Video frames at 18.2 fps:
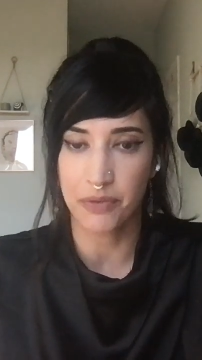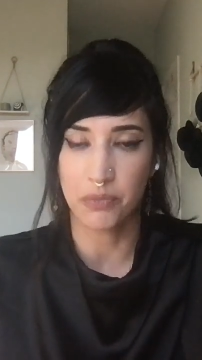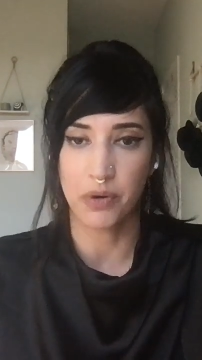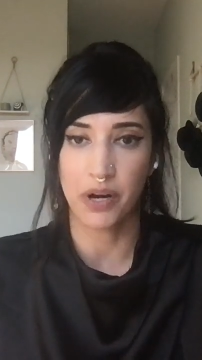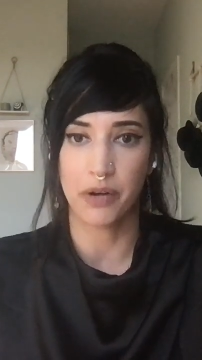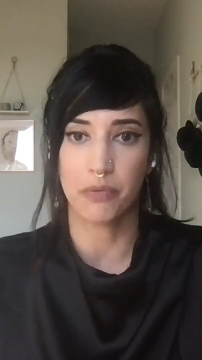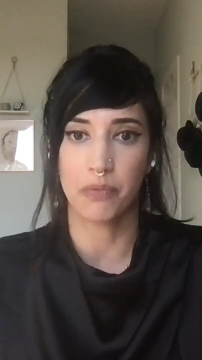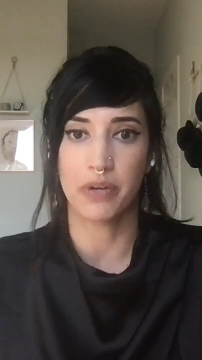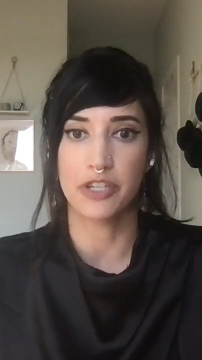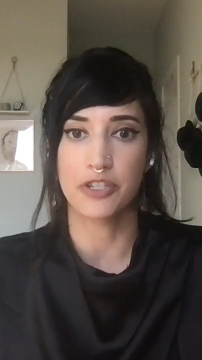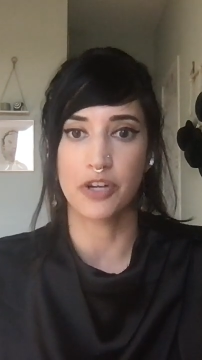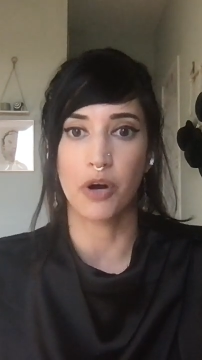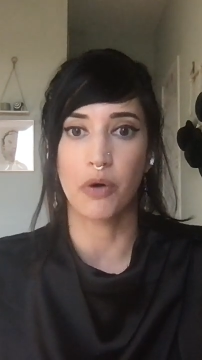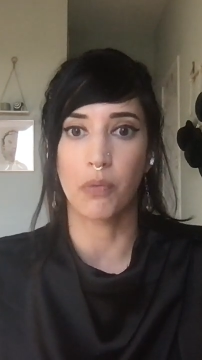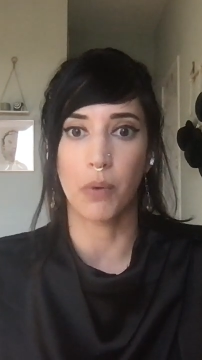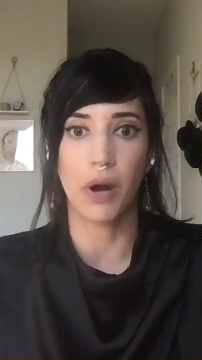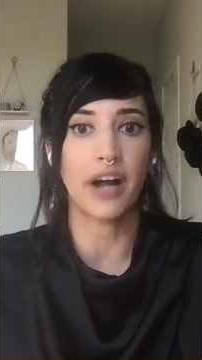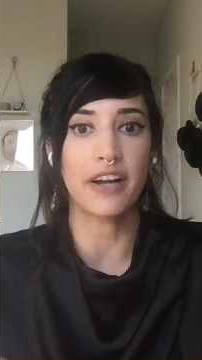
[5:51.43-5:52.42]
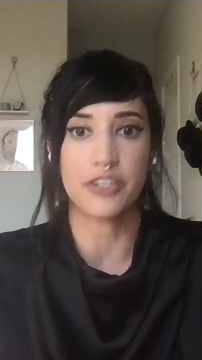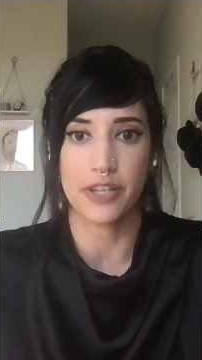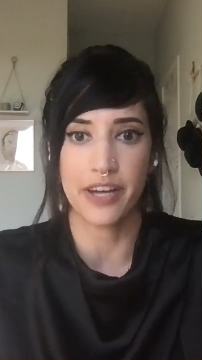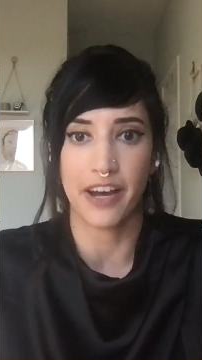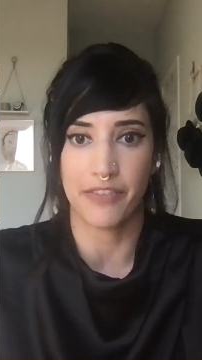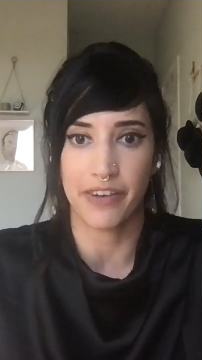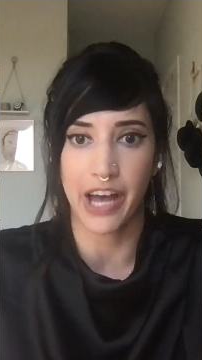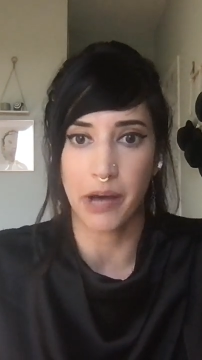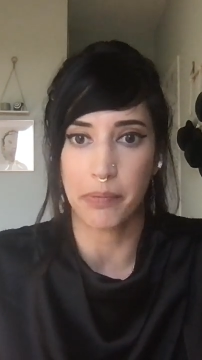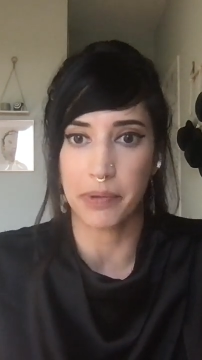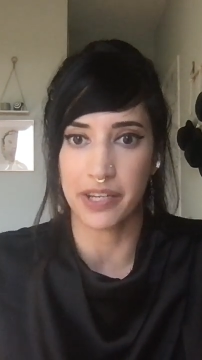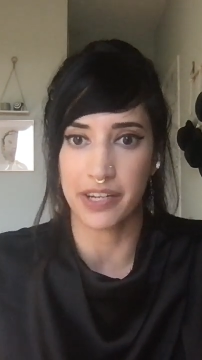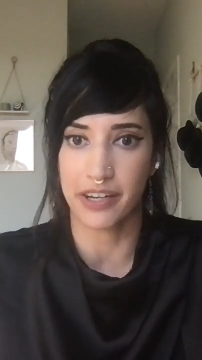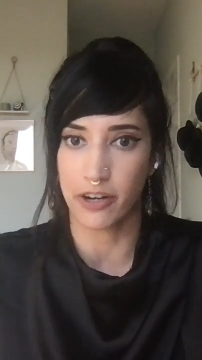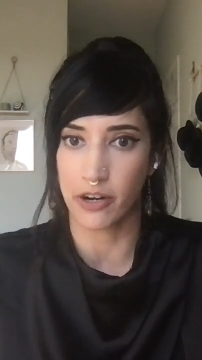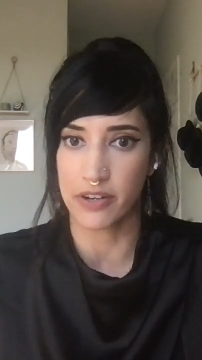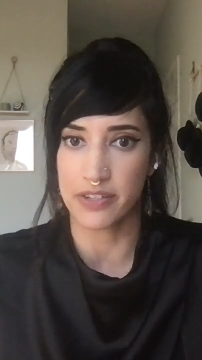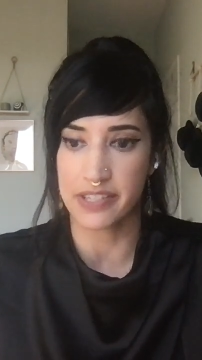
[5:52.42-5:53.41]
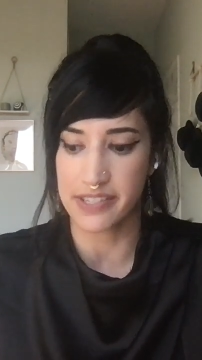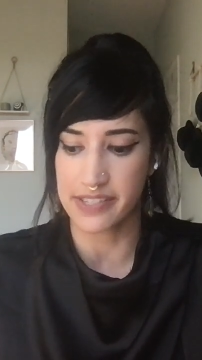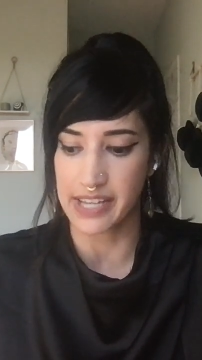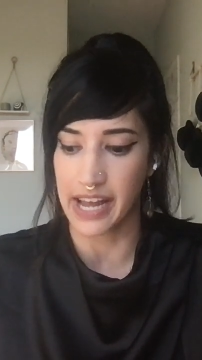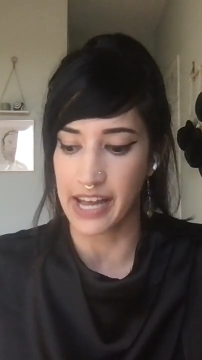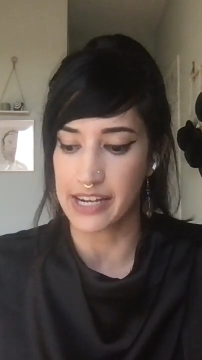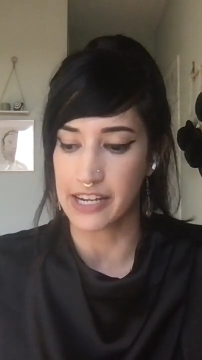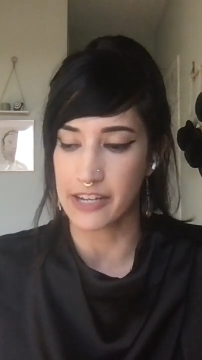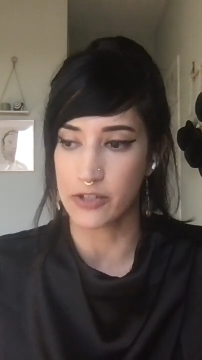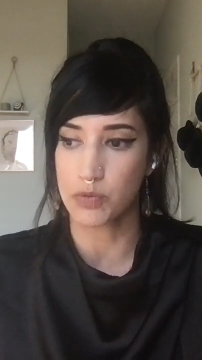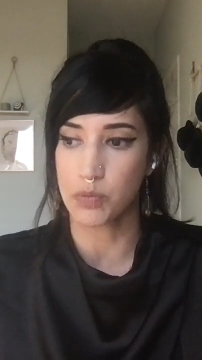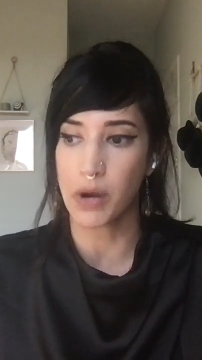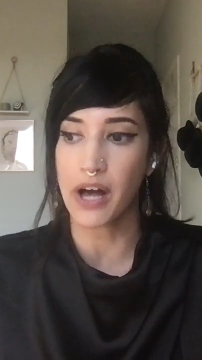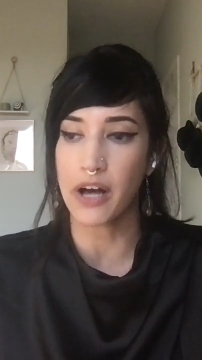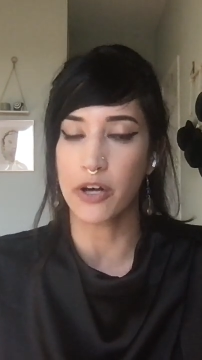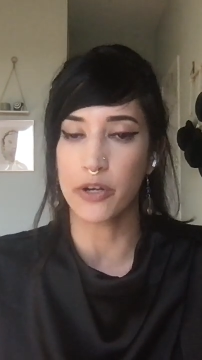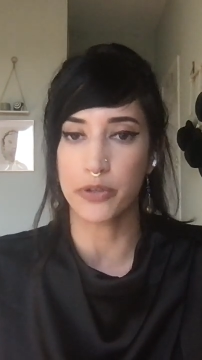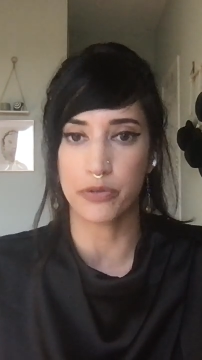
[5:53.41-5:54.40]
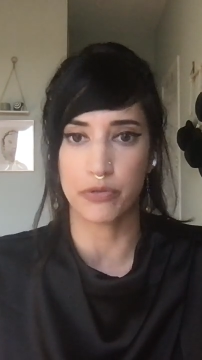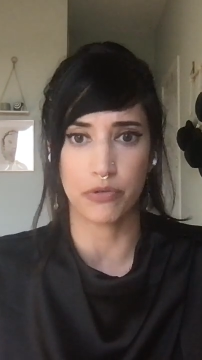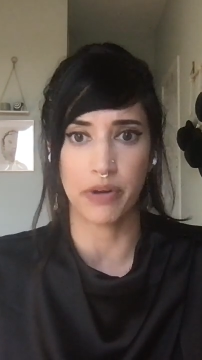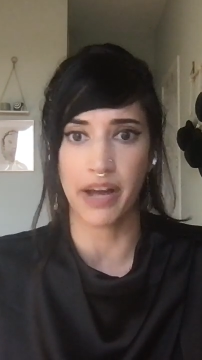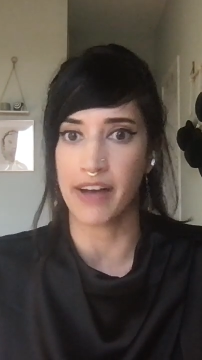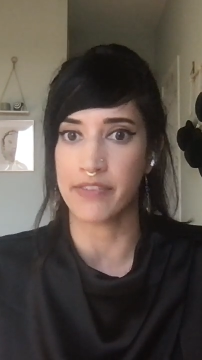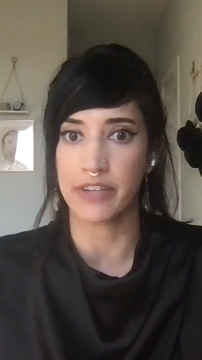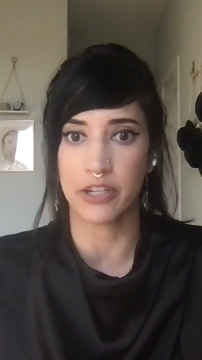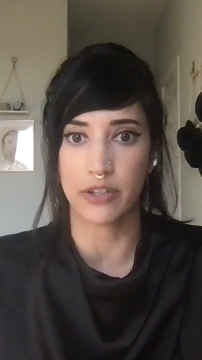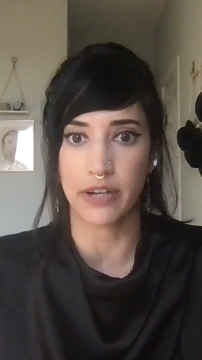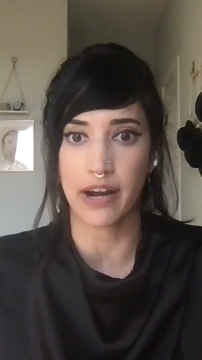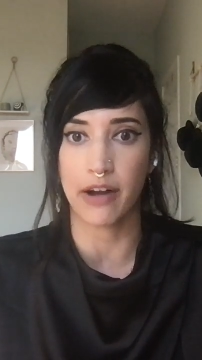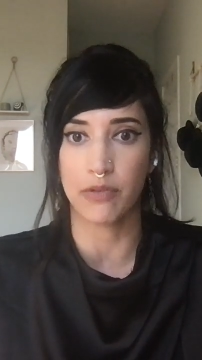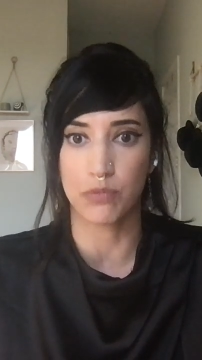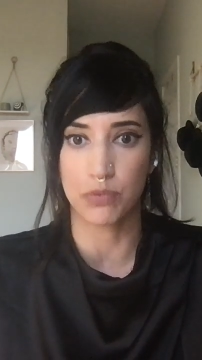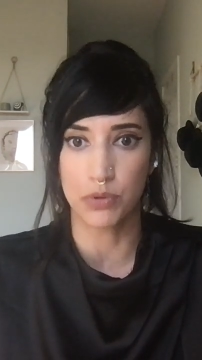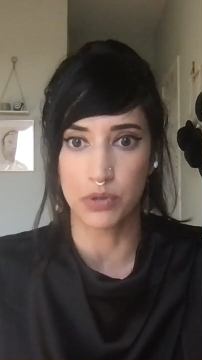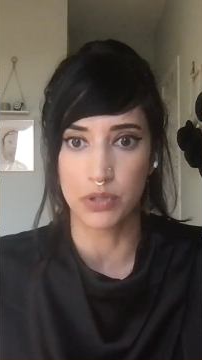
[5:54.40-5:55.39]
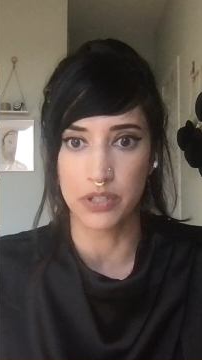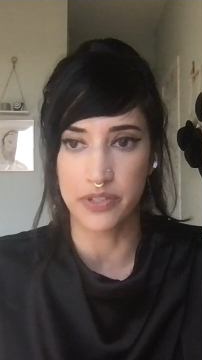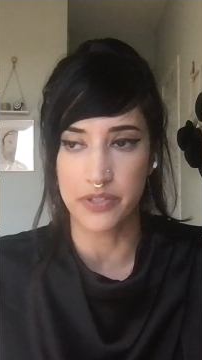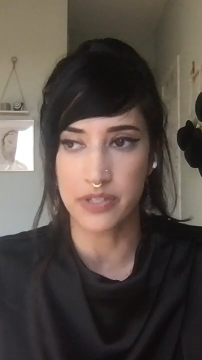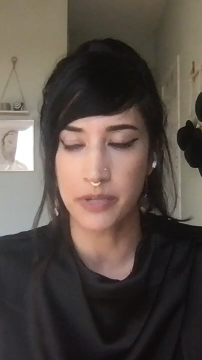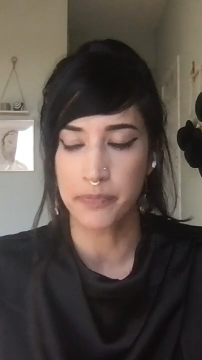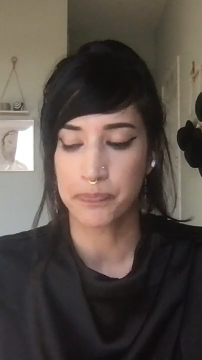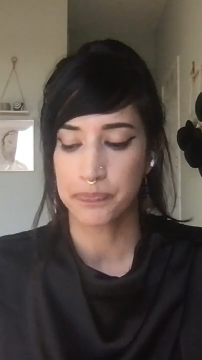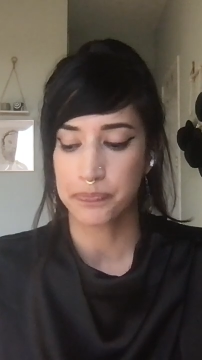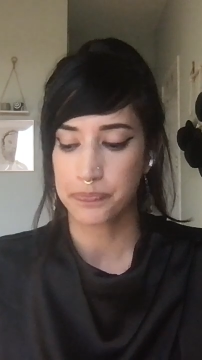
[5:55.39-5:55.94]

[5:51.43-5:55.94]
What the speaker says: what we don't want to have happen in our society as well through having ground rules.